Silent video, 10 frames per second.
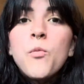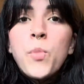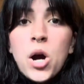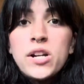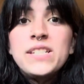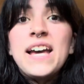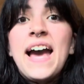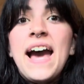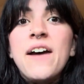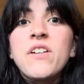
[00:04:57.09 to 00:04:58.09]
bars that
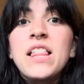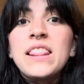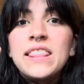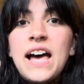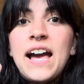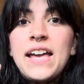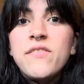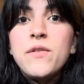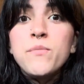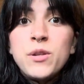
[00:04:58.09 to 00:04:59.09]
have
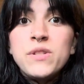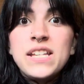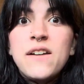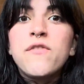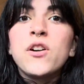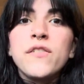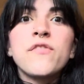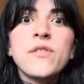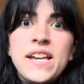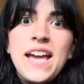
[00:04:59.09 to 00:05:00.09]
live music for a
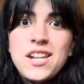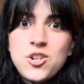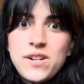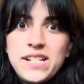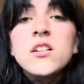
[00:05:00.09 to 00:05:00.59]
free entrance.